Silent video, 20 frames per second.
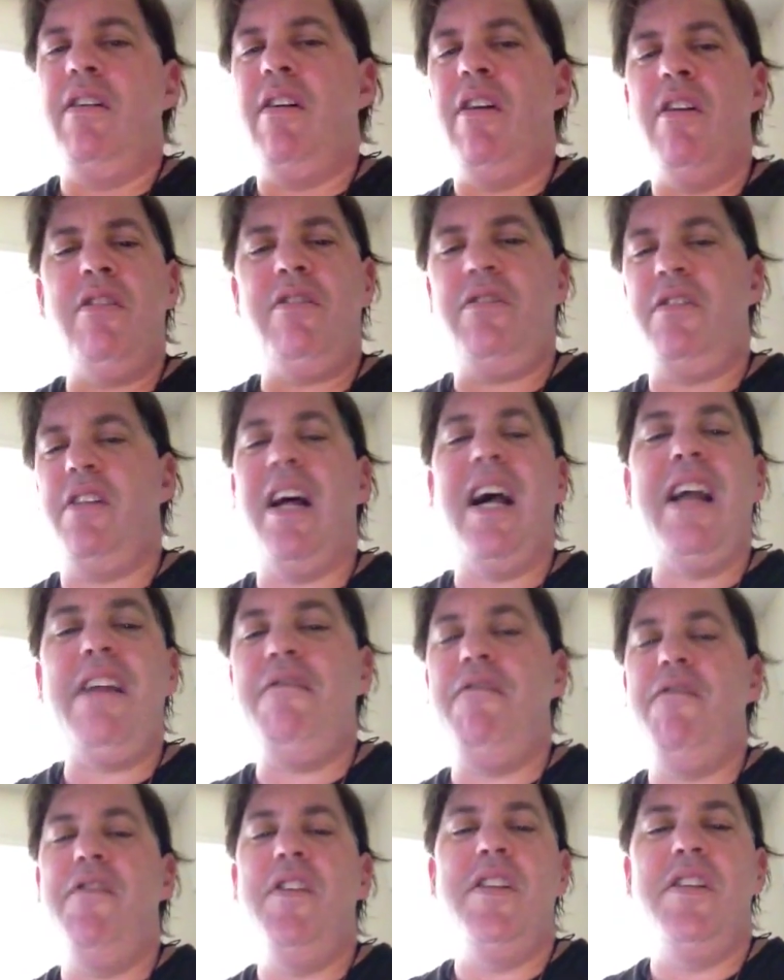our
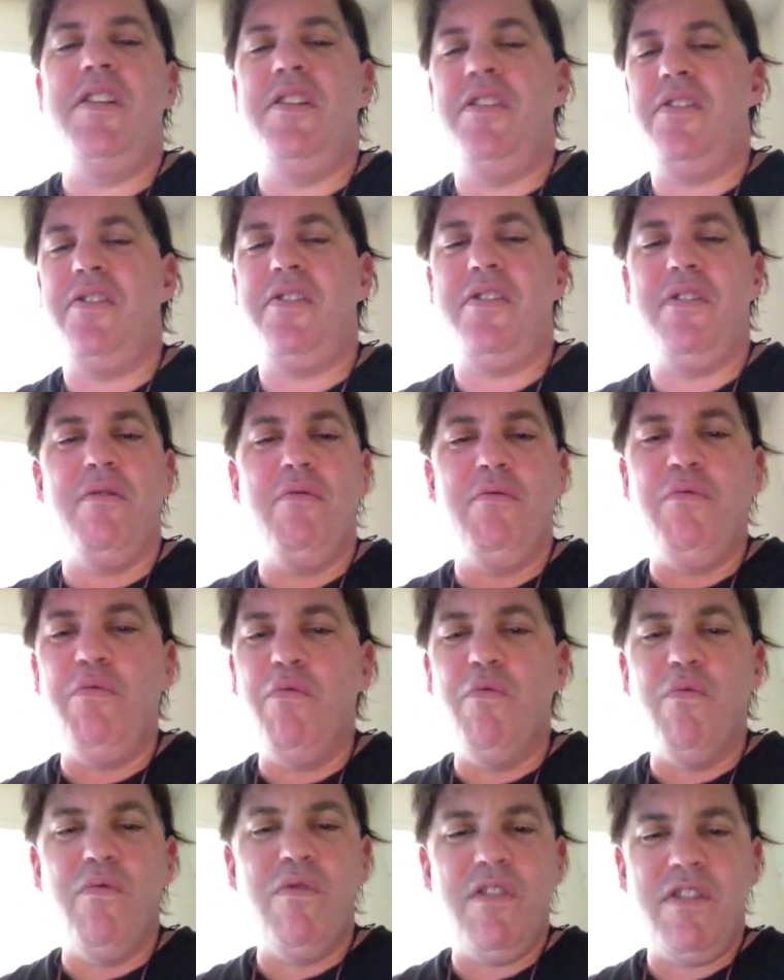life that is so
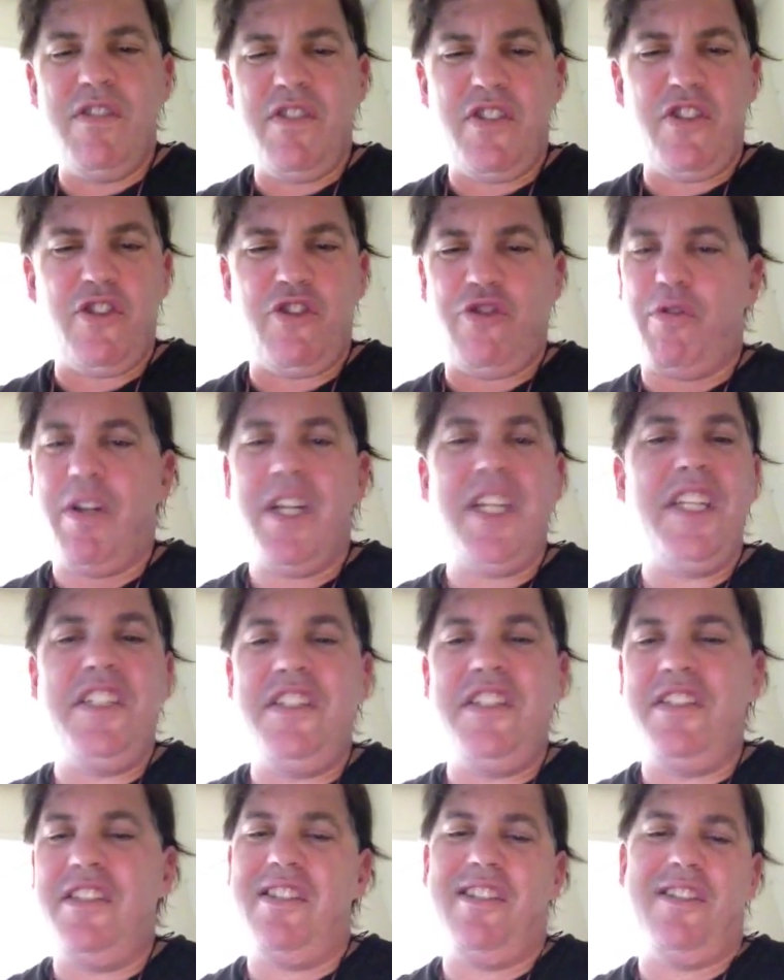
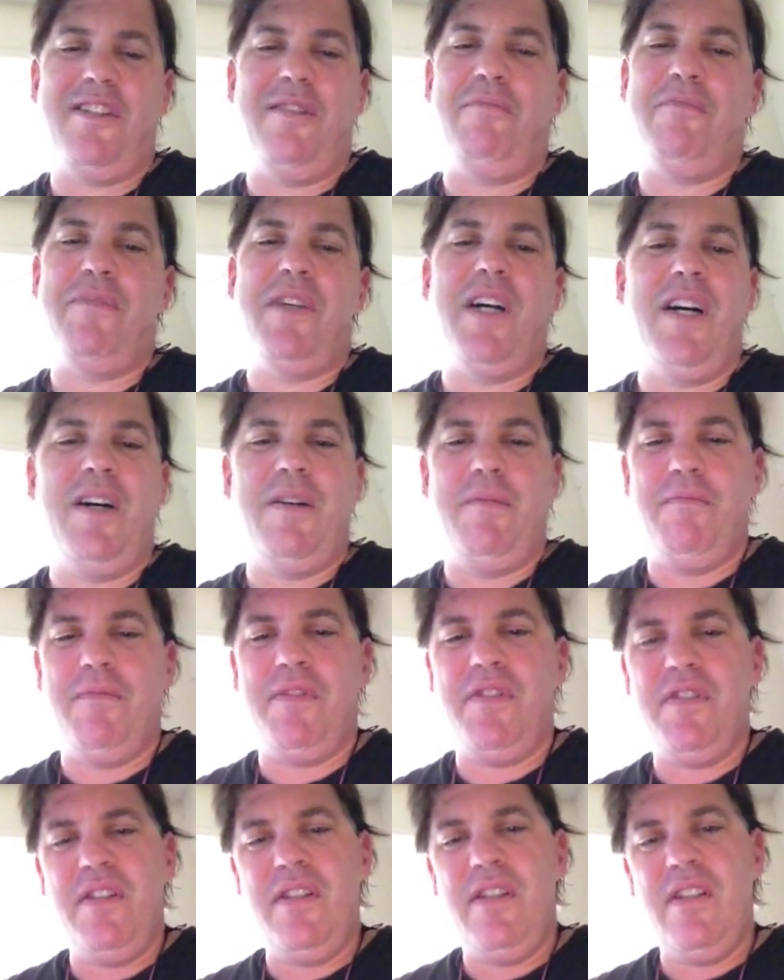strange
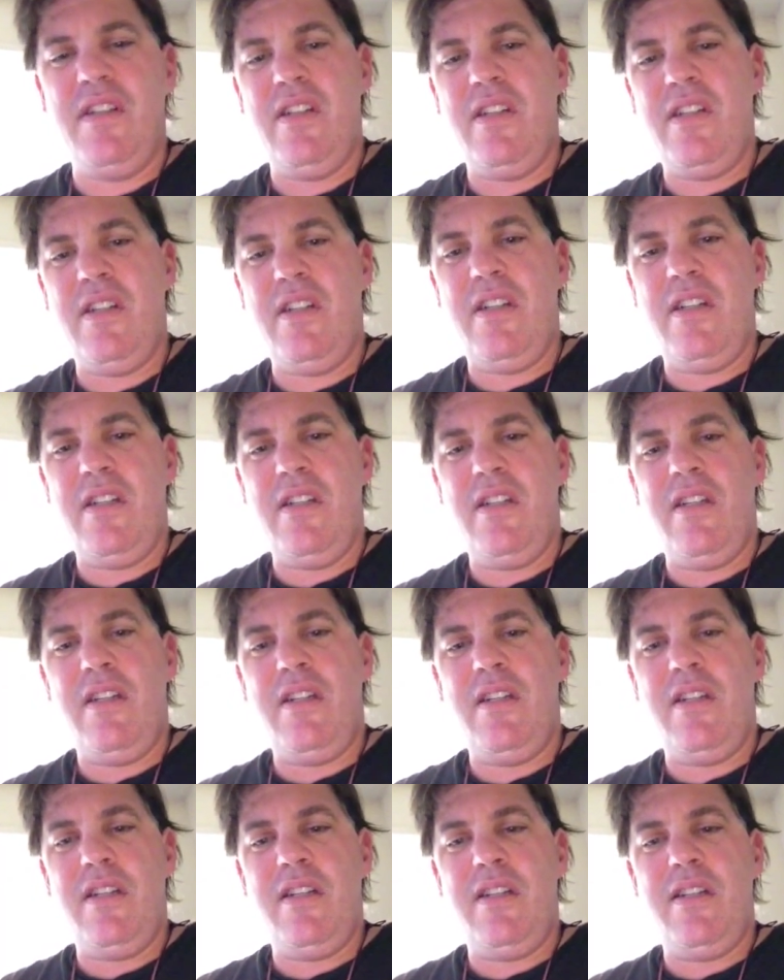sometimes?
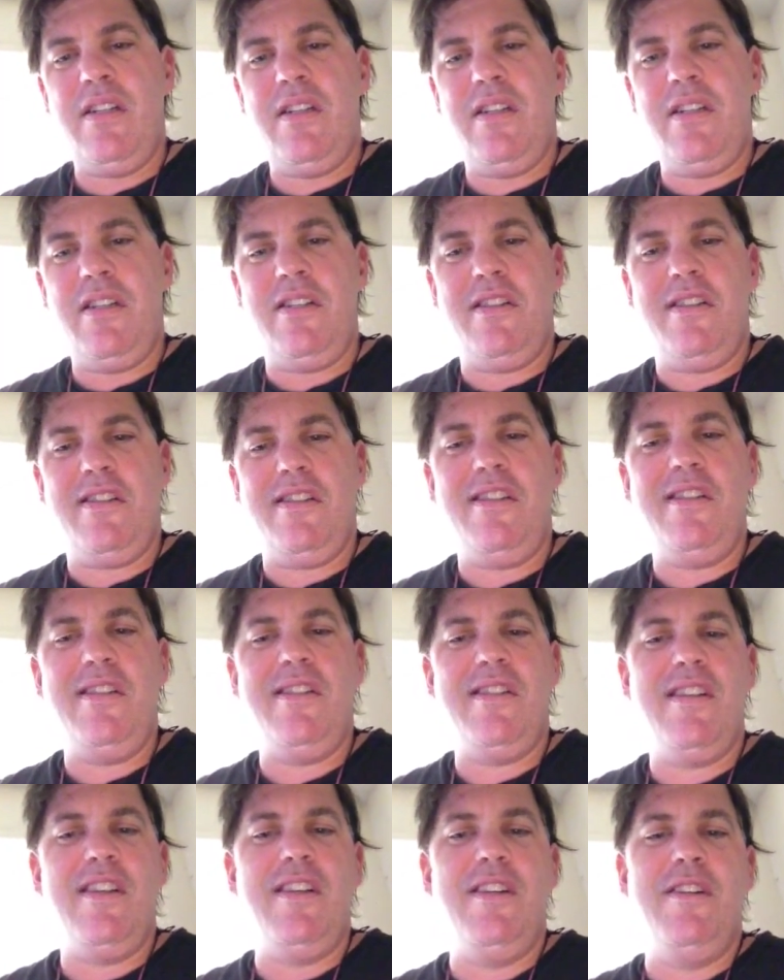And she
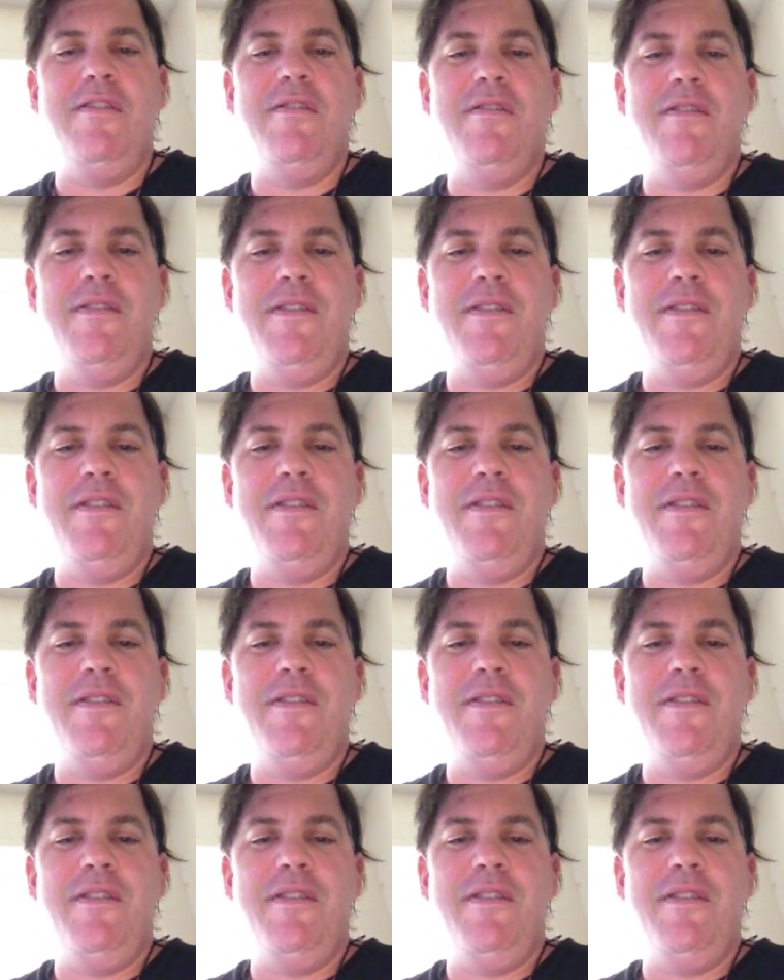said,